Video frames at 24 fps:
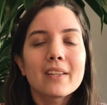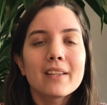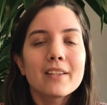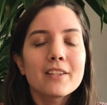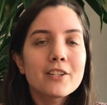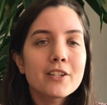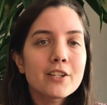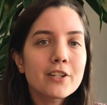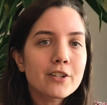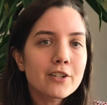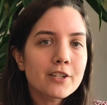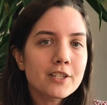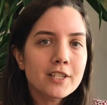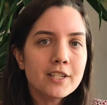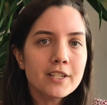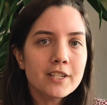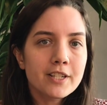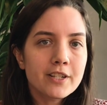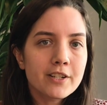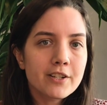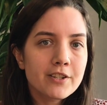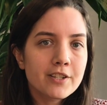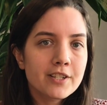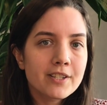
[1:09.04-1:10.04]
Years and
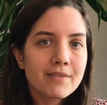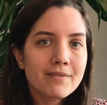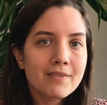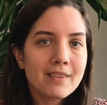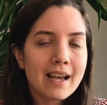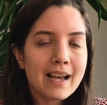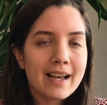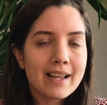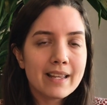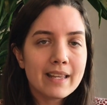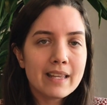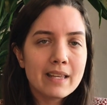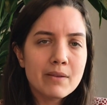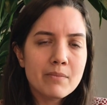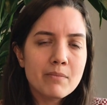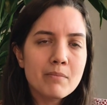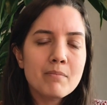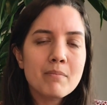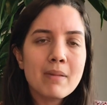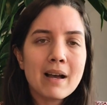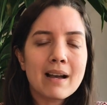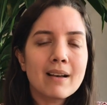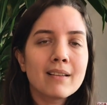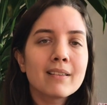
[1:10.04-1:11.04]
years of that
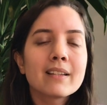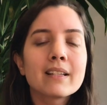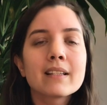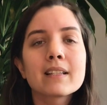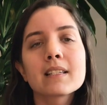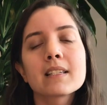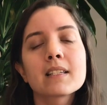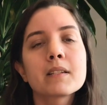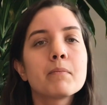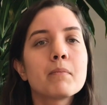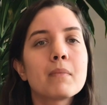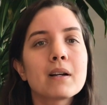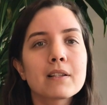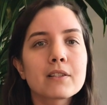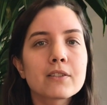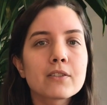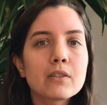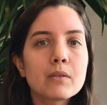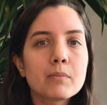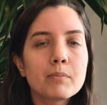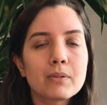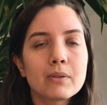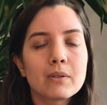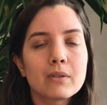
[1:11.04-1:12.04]
imbalanced
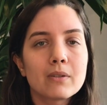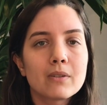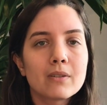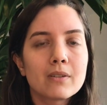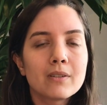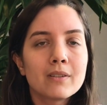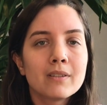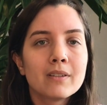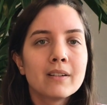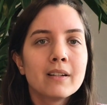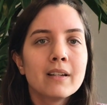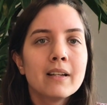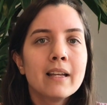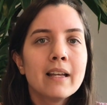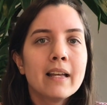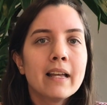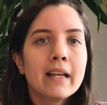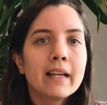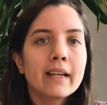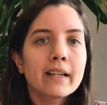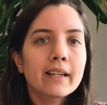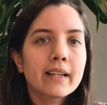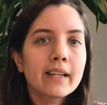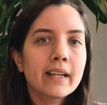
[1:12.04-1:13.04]
muscle pull
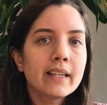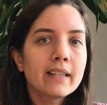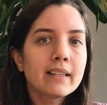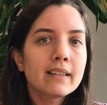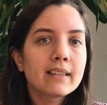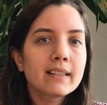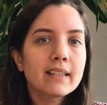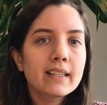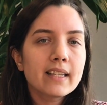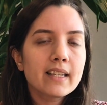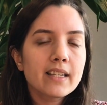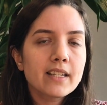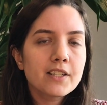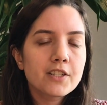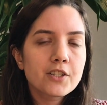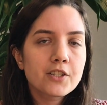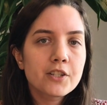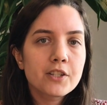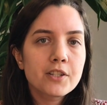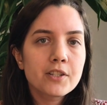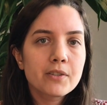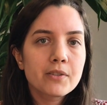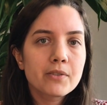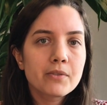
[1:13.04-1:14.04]
can lead
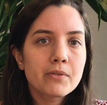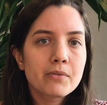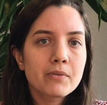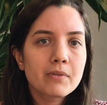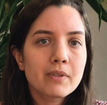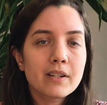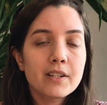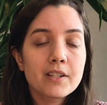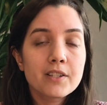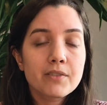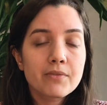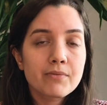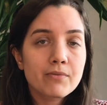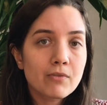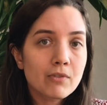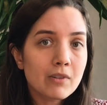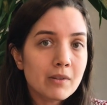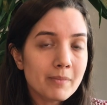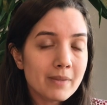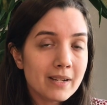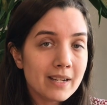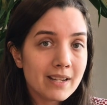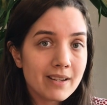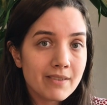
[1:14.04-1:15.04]
to a
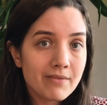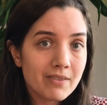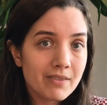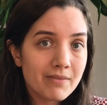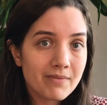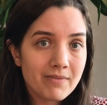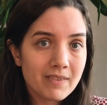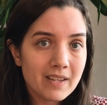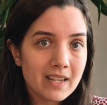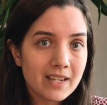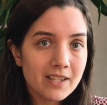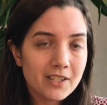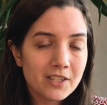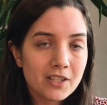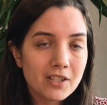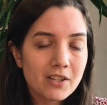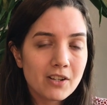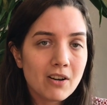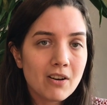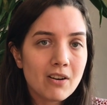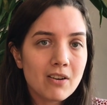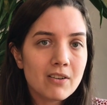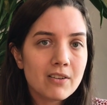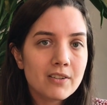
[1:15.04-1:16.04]
deformity of the feet
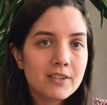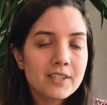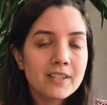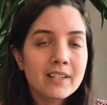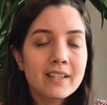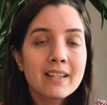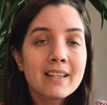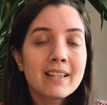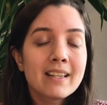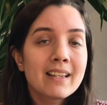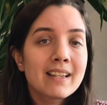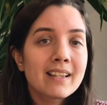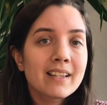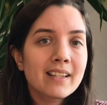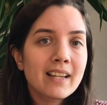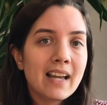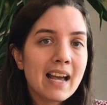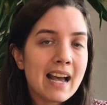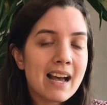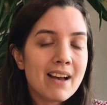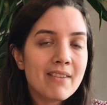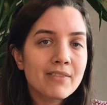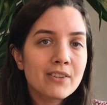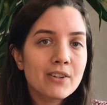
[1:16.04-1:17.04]
called
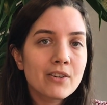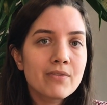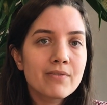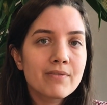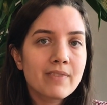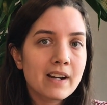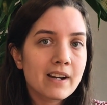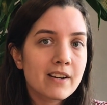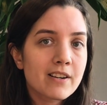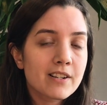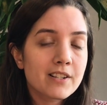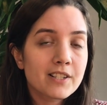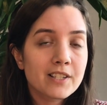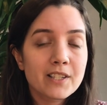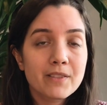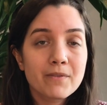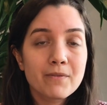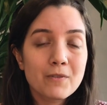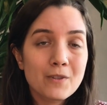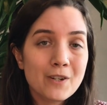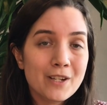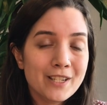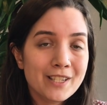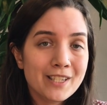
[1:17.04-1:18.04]
Cavovarus
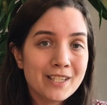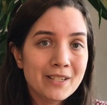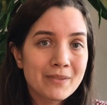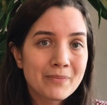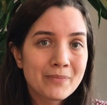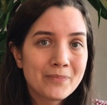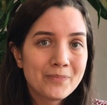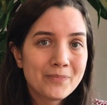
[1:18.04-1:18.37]
foot.